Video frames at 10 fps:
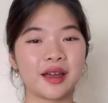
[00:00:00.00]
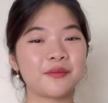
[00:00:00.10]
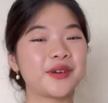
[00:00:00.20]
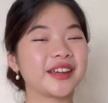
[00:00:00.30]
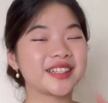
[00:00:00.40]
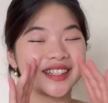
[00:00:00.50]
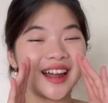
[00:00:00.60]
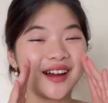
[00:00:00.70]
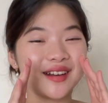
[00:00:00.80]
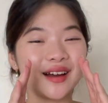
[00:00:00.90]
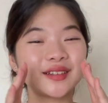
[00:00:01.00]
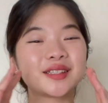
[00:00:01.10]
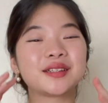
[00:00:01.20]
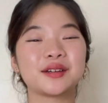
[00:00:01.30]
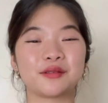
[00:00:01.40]
Big shout out
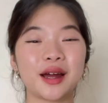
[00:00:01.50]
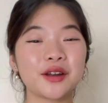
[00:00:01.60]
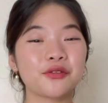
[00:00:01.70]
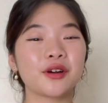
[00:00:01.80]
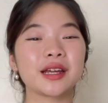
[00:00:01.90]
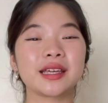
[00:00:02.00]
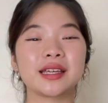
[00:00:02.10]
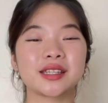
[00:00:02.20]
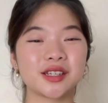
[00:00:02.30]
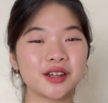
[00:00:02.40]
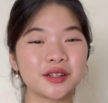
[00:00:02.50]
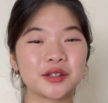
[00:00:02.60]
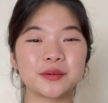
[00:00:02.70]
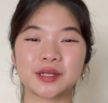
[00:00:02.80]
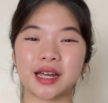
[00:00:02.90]
to the Ride for Kicks
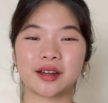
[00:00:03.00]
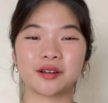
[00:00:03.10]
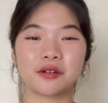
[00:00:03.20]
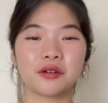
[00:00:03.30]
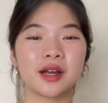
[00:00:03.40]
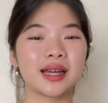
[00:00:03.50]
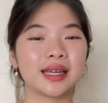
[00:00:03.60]
YouTube channel.